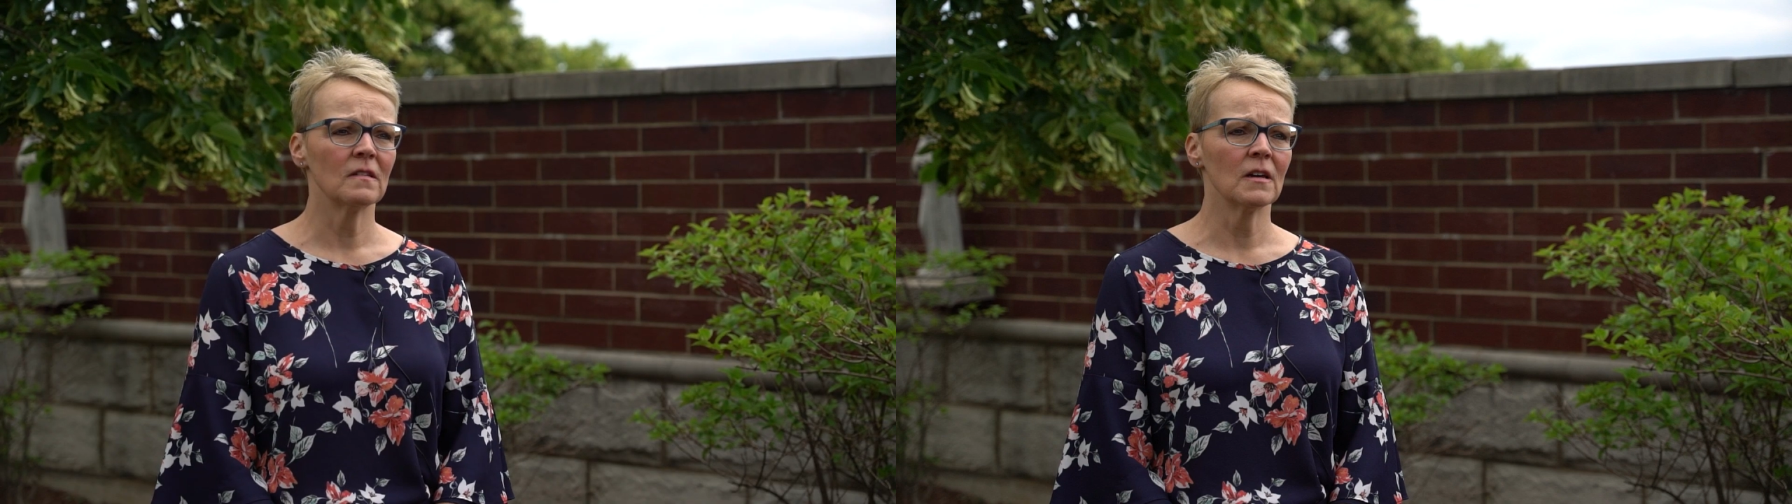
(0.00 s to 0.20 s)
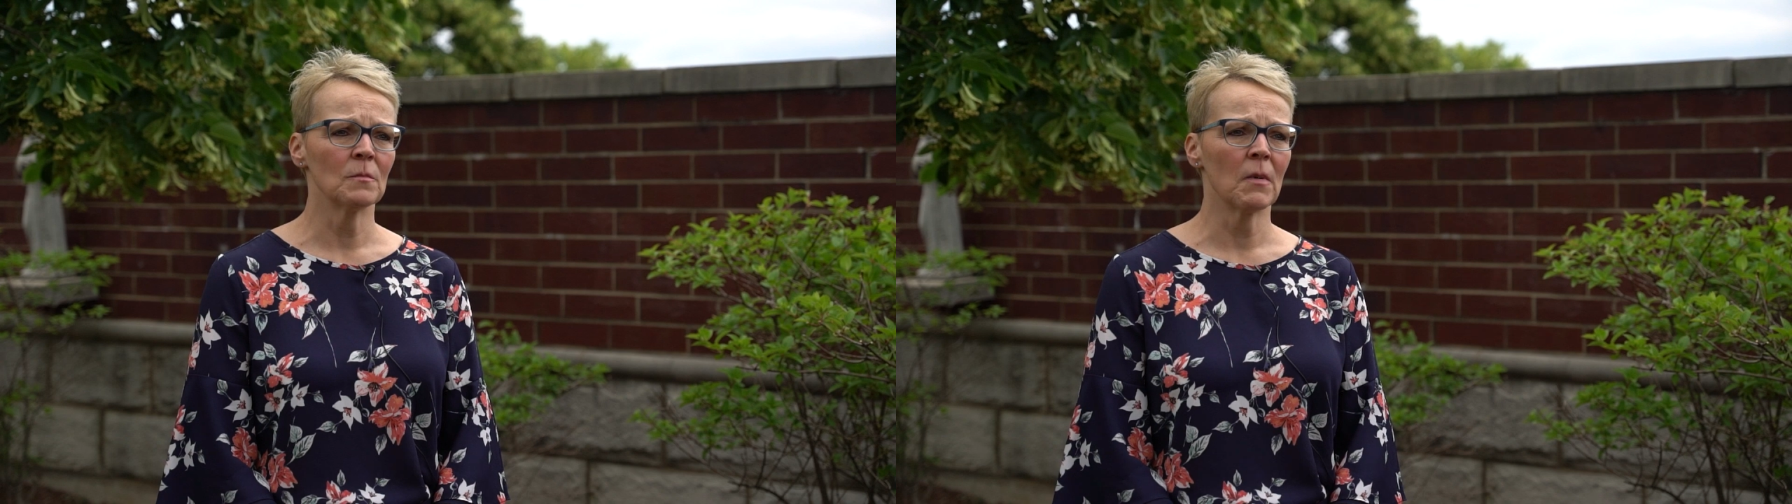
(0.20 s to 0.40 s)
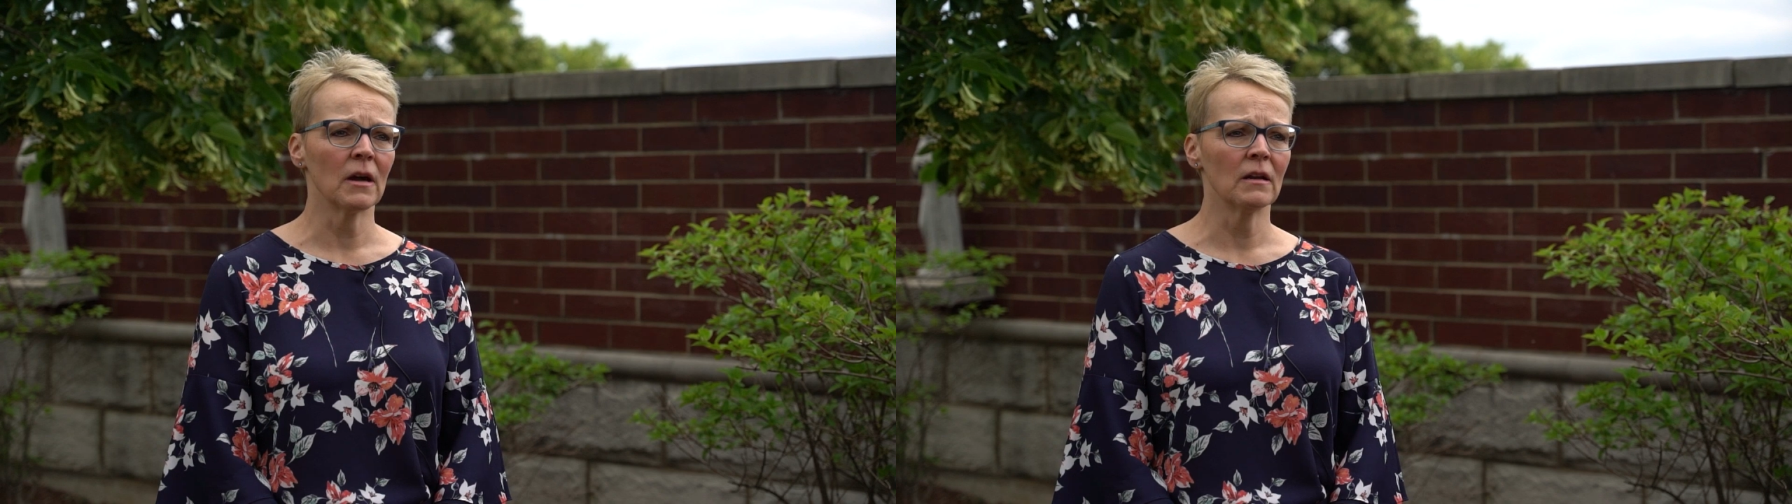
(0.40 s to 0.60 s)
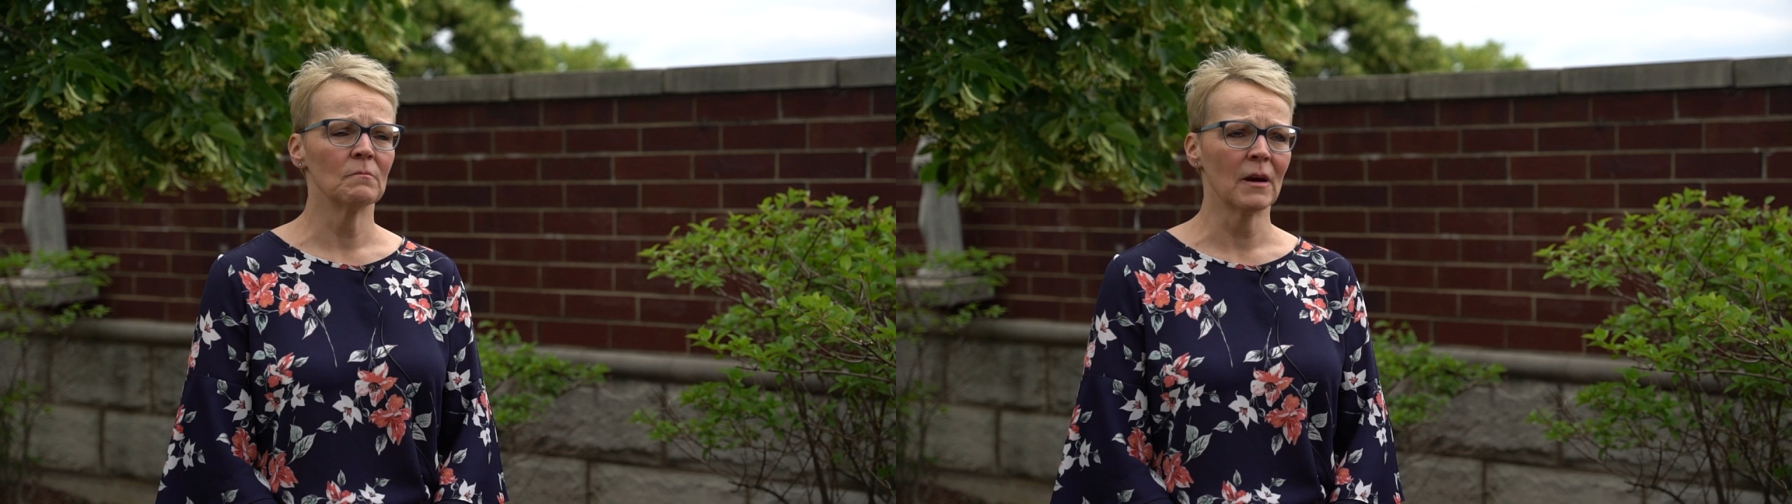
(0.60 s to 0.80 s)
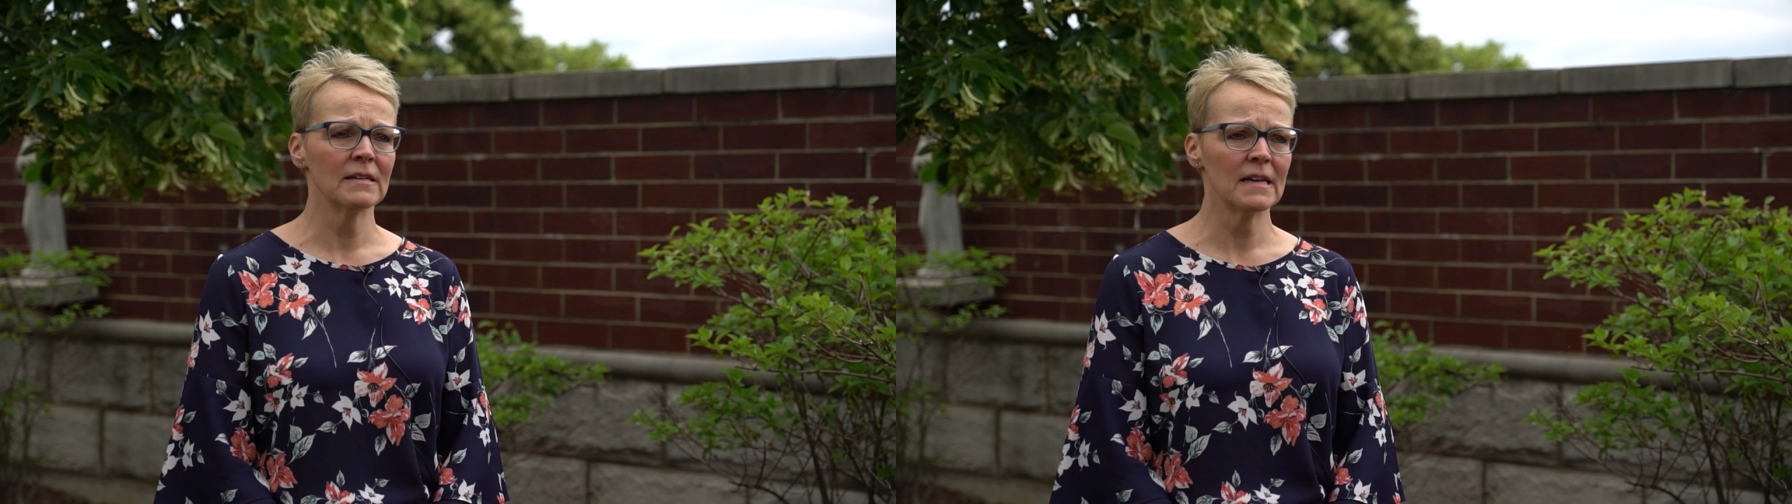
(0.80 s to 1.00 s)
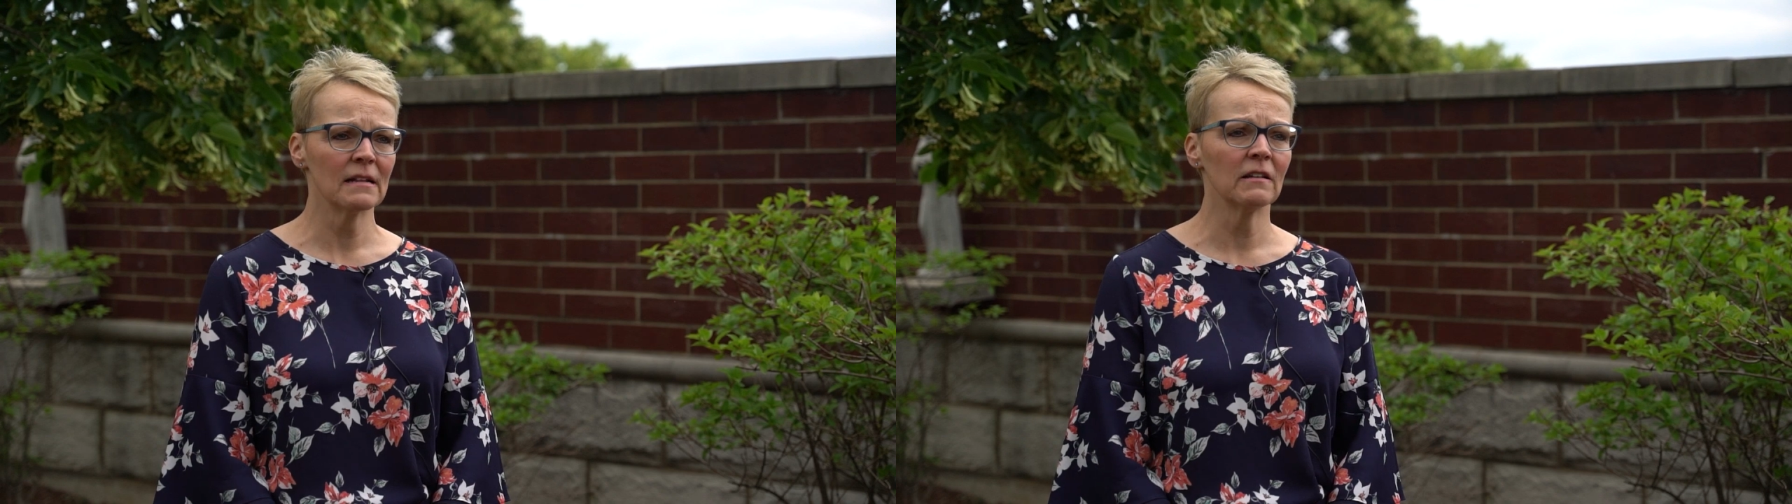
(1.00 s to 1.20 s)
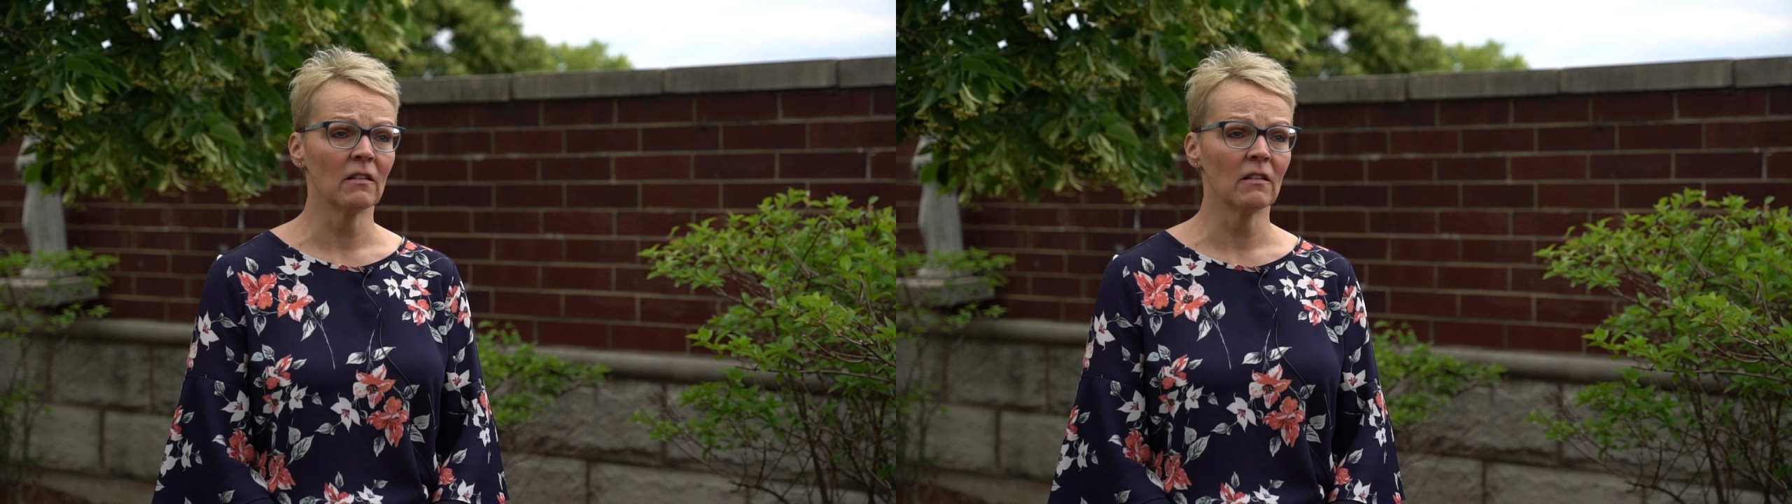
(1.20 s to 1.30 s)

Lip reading: in my daily